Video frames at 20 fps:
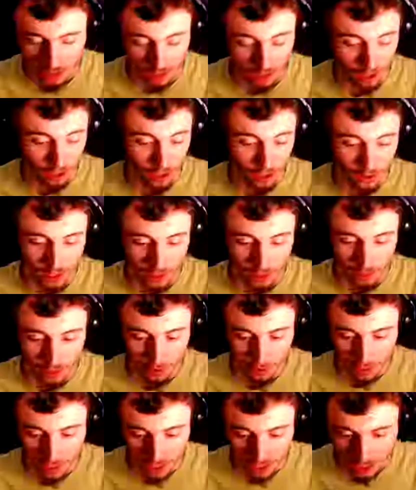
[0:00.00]
Are you anywhere where you
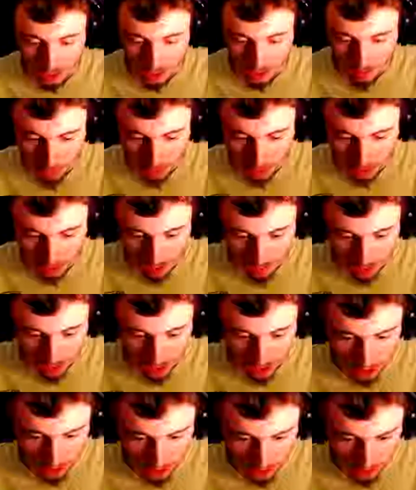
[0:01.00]
need a symbol
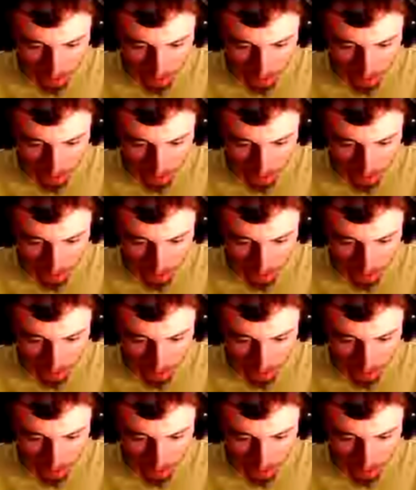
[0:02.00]
combination?